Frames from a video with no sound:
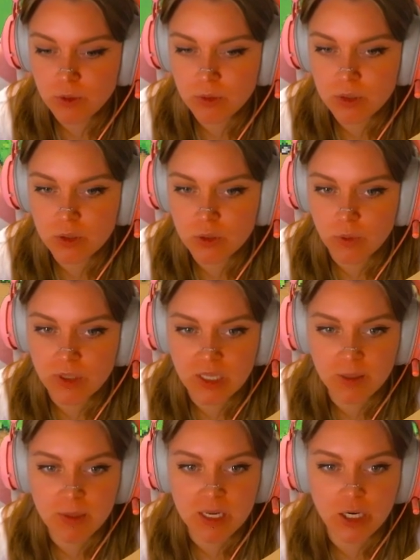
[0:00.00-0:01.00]
store
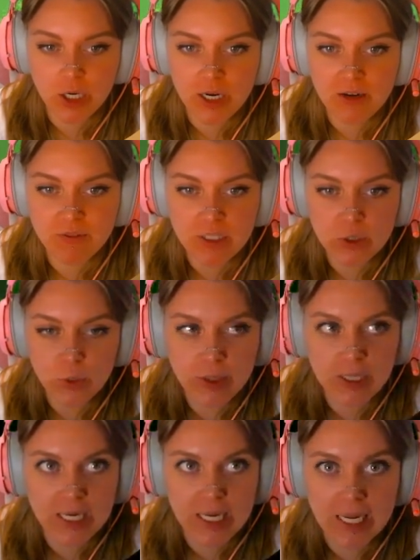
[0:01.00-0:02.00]
them in our
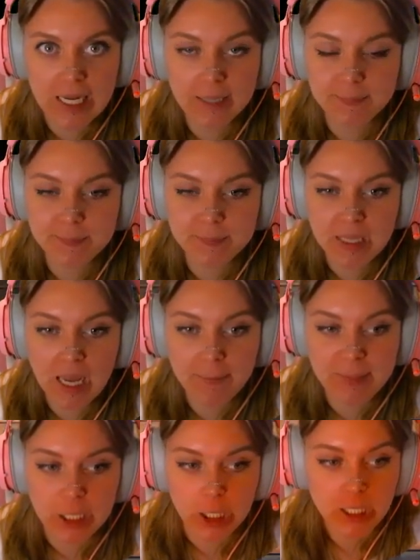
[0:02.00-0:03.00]
inventory
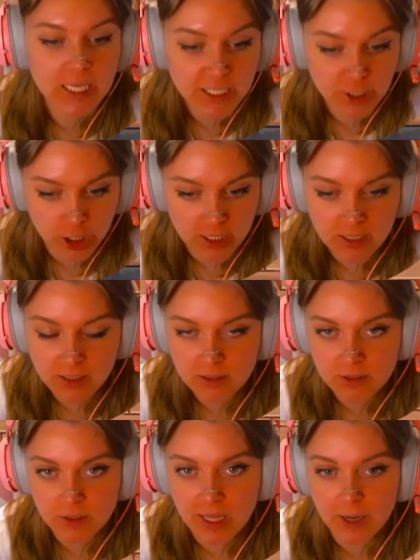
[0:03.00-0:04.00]
up in our kitchen.
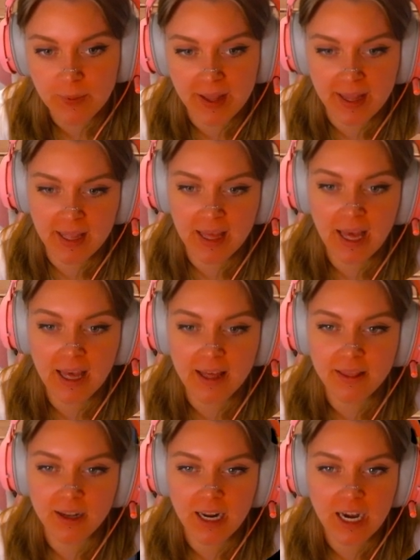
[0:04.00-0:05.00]
So that way
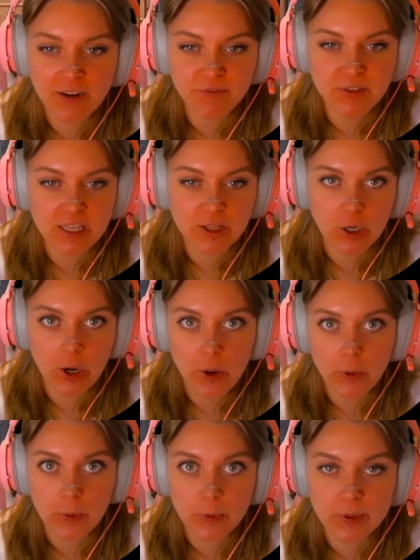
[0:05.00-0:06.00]
they're kind of in their
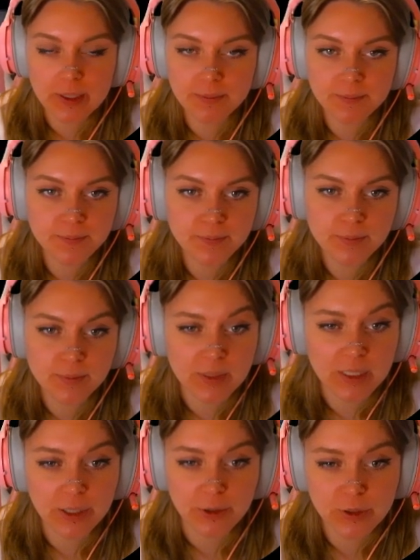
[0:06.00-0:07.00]
own
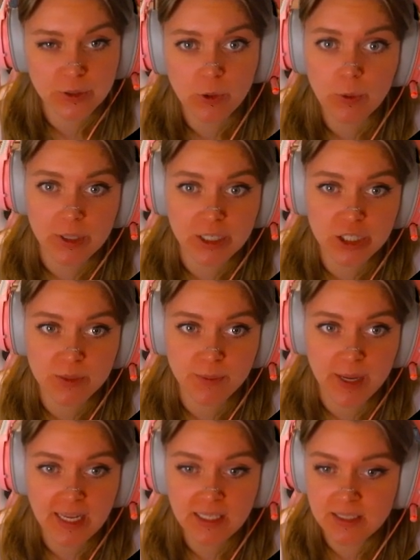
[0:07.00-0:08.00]
little storage
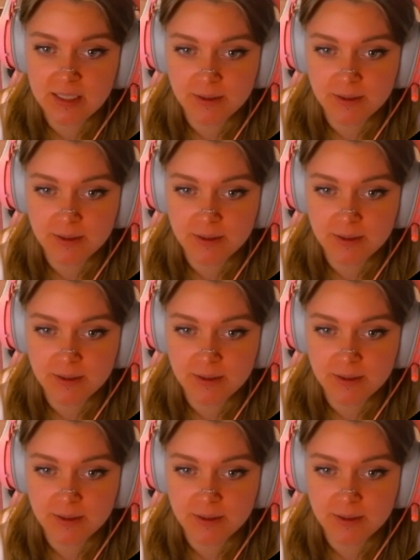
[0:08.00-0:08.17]
space.